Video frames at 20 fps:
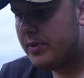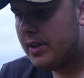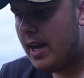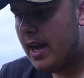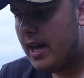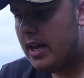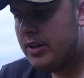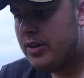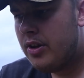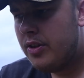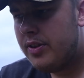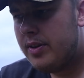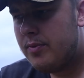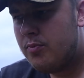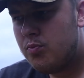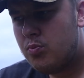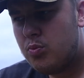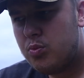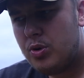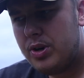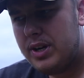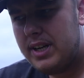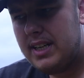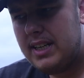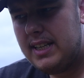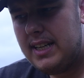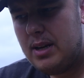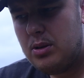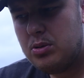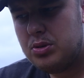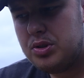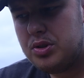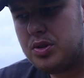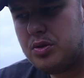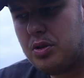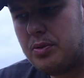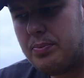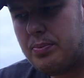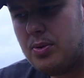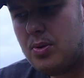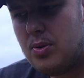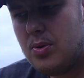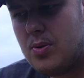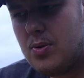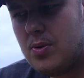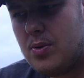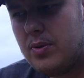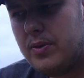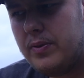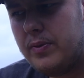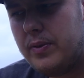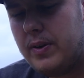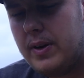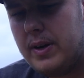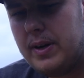yeah, nothing really else to report.